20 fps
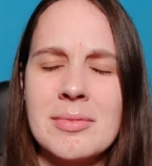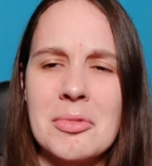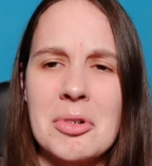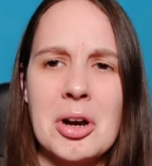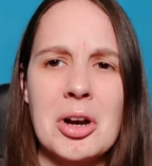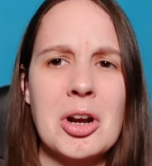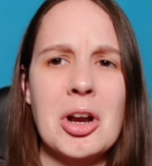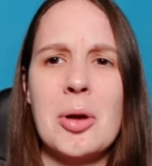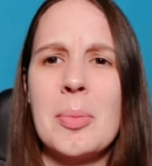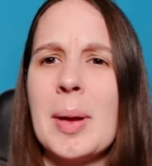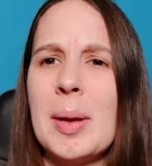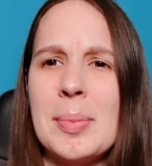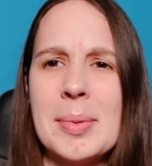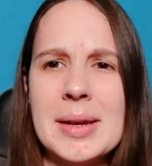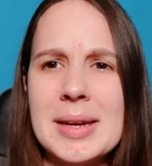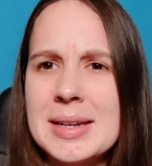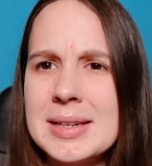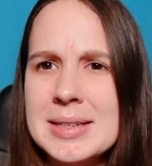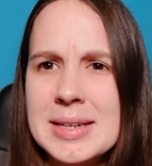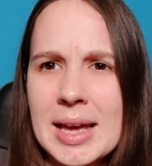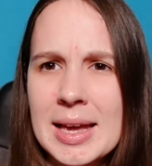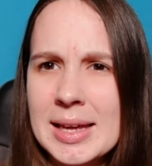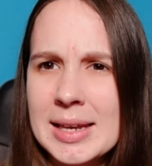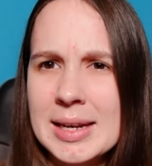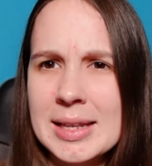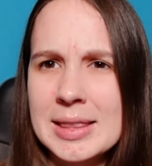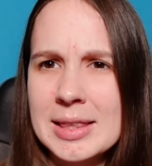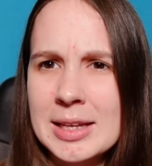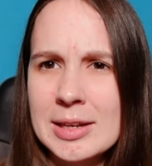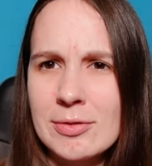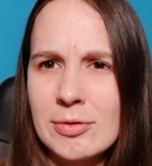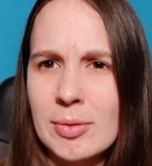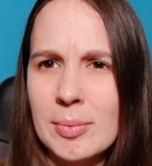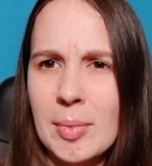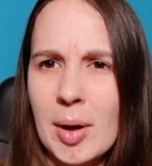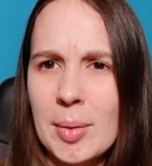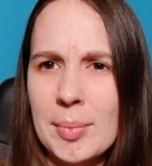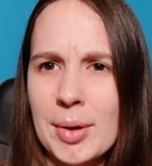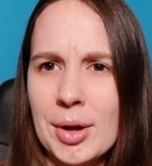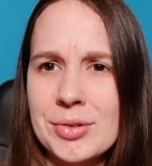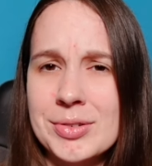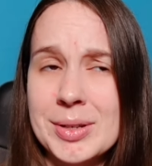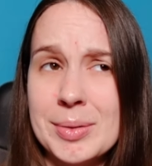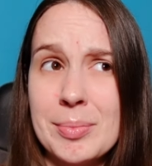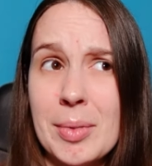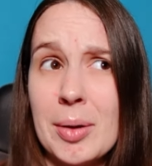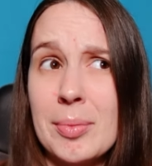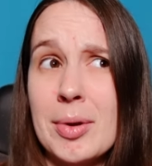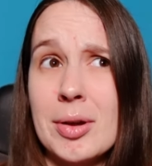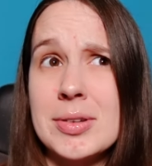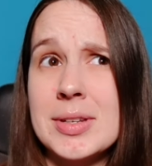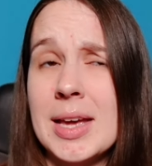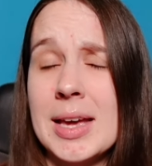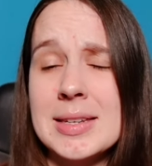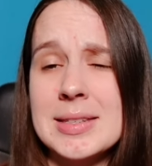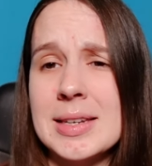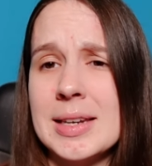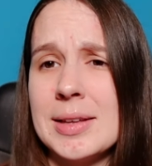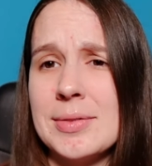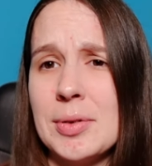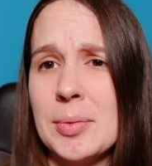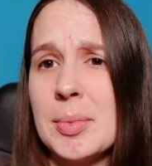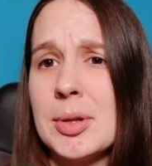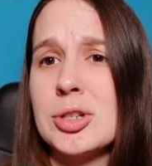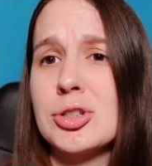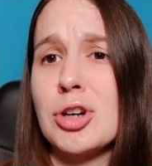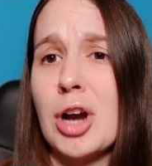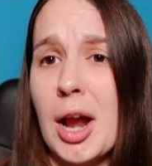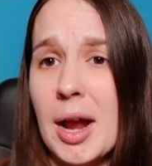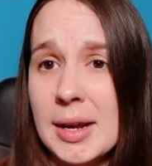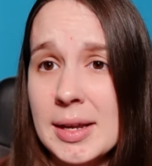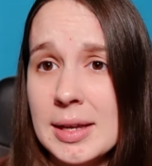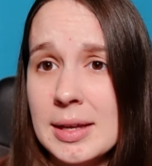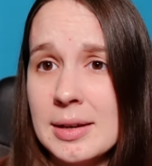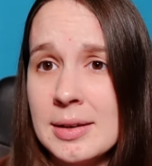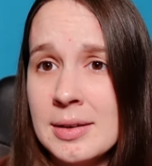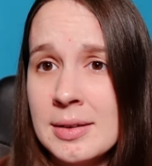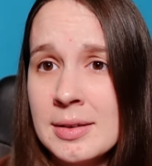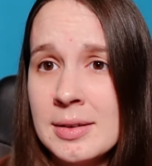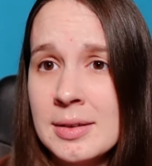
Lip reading: Ergo Baby didn't take anything from Momcozy. Momcozy hasn't even been trying.